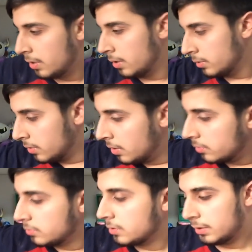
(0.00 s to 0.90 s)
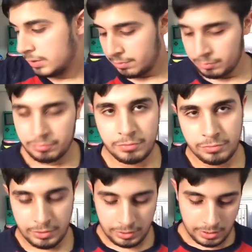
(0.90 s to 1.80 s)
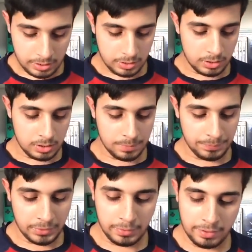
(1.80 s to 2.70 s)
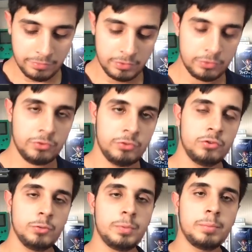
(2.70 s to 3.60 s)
I got that one for free. Here we have Super